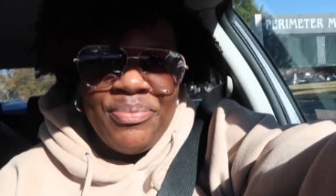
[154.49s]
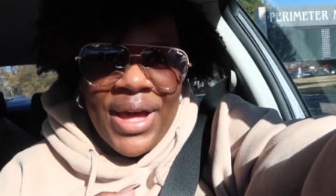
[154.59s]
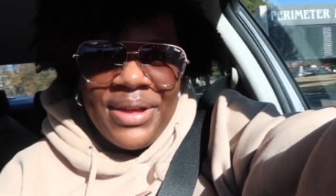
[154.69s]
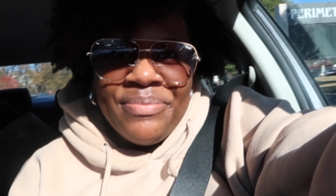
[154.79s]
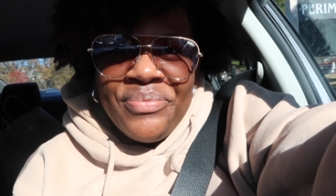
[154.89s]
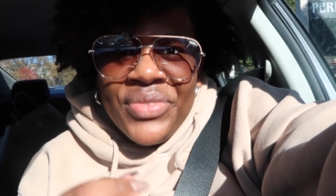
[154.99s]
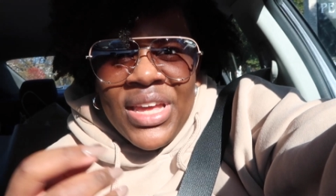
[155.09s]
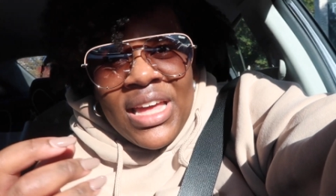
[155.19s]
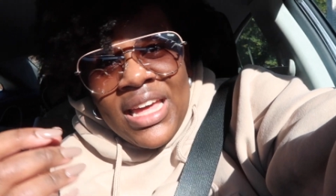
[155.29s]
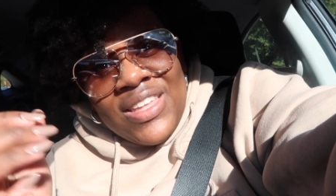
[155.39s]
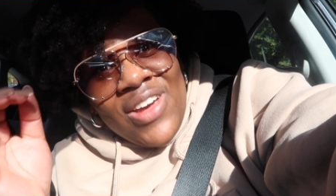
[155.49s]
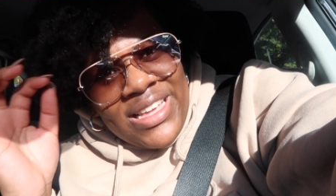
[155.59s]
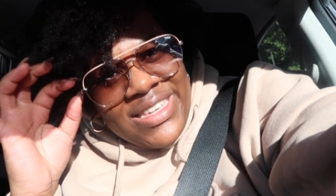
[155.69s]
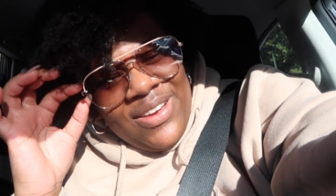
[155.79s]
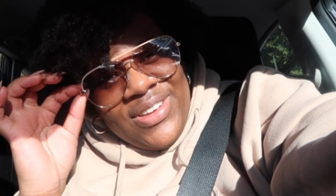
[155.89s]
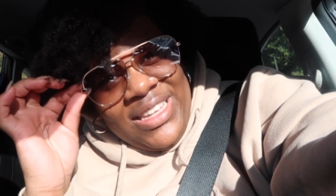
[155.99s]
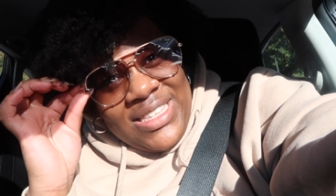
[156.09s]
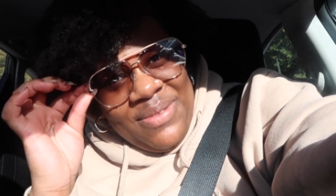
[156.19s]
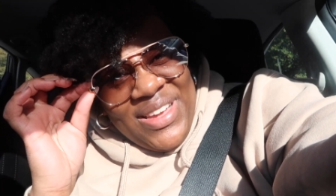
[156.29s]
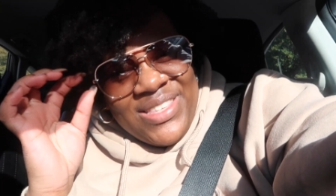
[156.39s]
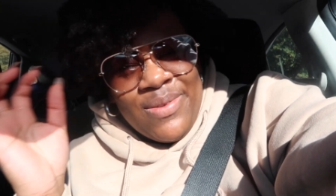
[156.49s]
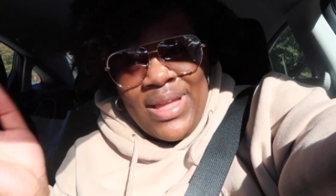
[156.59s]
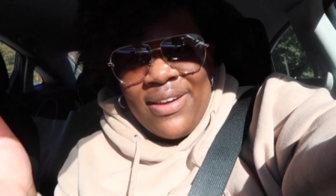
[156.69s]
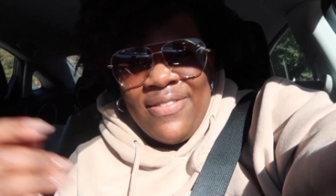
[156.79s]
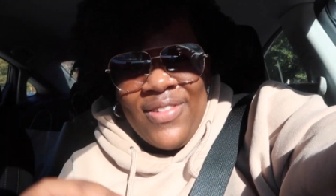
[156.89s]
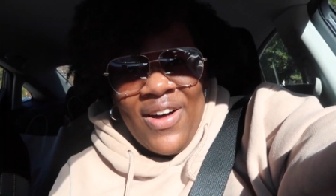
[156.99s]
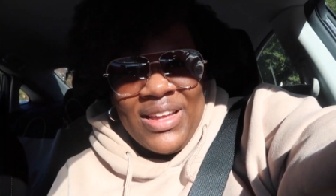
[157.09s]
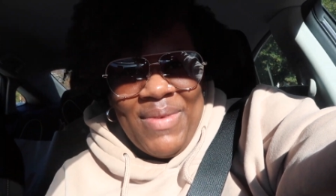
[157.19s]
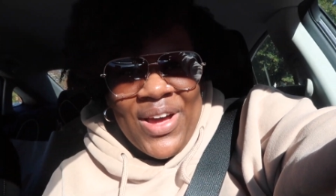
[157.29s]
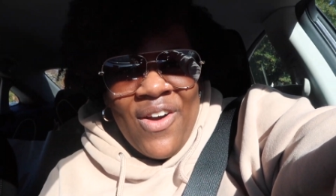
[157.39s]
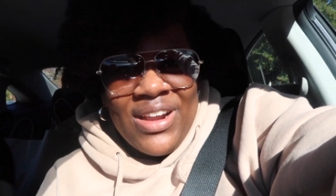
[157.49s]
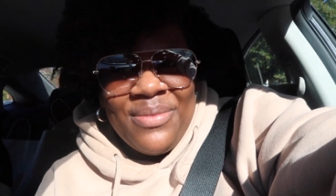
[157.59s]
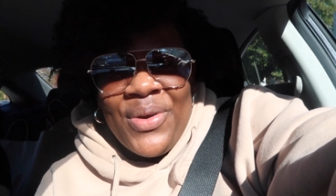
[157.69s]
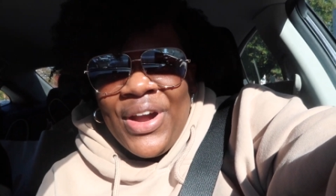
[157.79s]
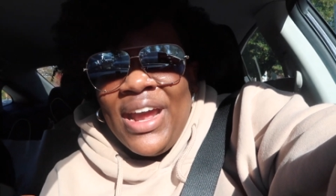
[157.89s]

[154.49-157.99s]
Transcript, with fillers: but you guys can't really see me, so I'm not gonna vlog in my car anymore